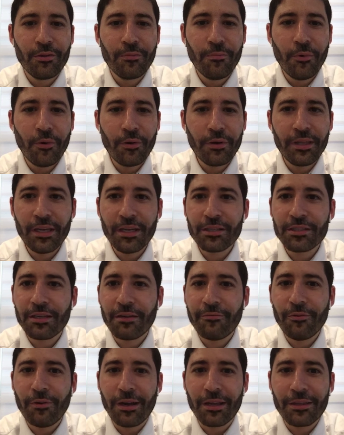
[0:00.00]
Good morning,
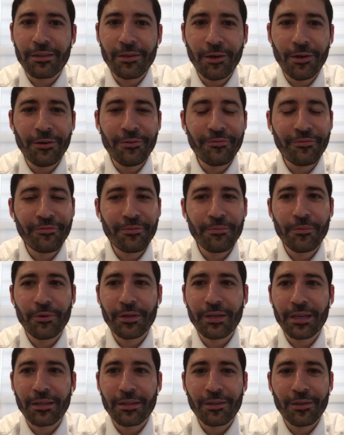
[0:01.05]
Shavua Tov,
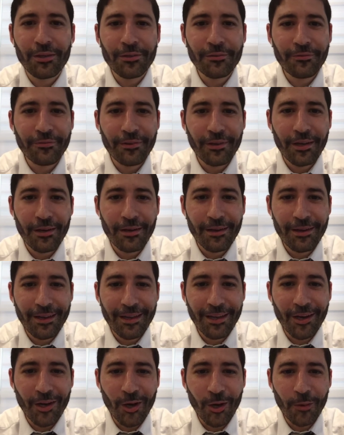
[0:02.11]
Boker Tov.
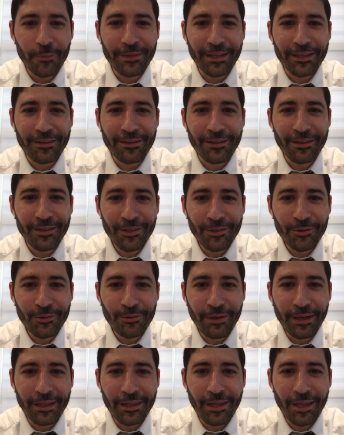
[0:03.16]
I hope that
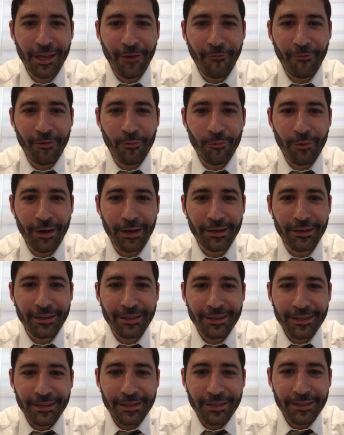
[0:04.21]
you and
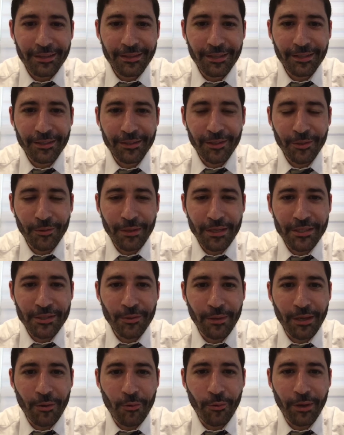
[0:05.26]
everyone dear to you is
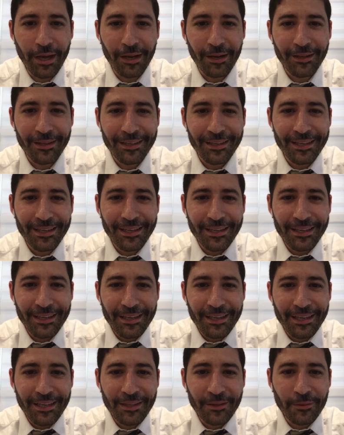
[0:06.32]
doing well.
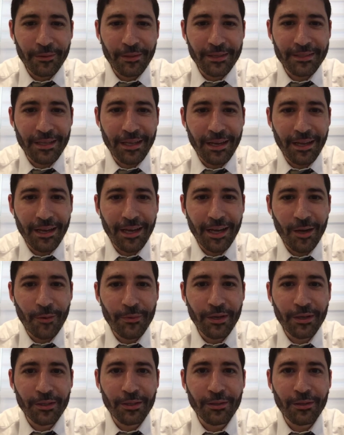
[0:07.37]
In today's Halacha,
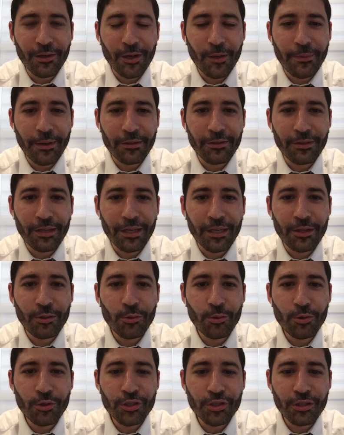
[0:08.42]
we're going to talk about the
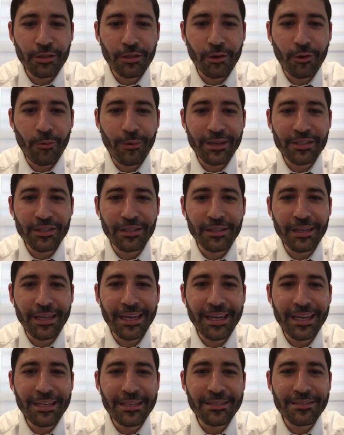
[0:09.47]
Kiddush. The question
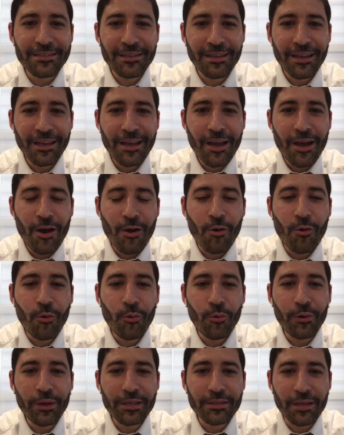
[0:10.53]
is,
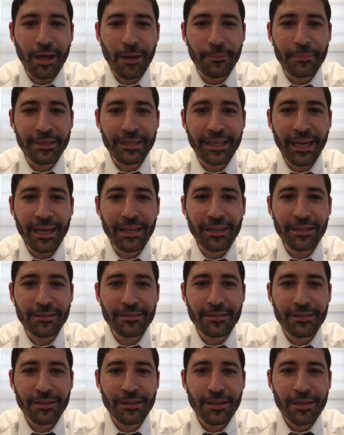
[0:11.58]
who is
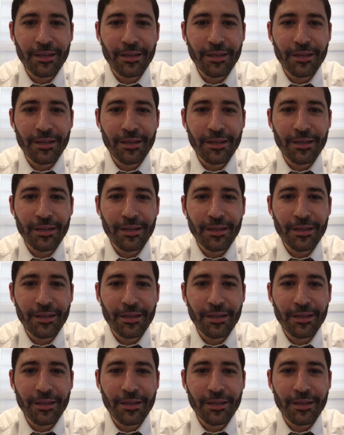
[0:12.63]
obligated